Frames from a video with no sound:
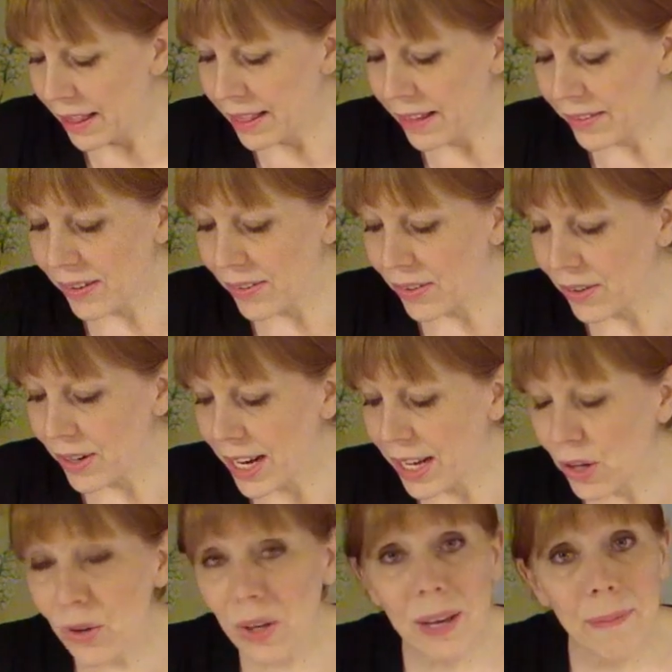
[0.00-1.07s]
This is
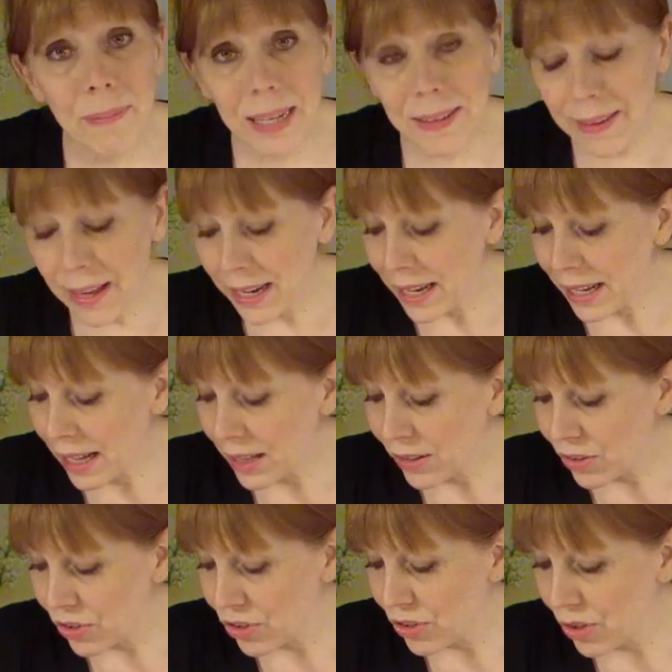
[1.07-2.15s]
great. You can mix any
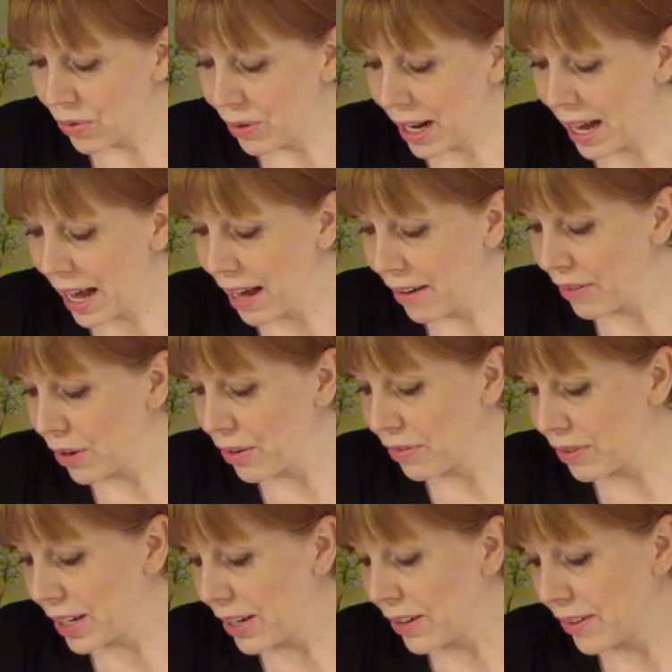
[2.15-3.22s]
colors you don't have
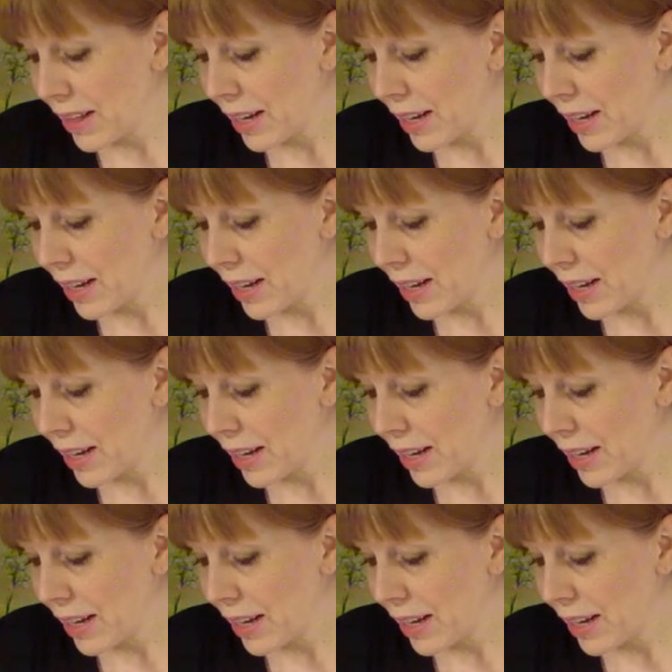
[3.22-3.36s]
over here.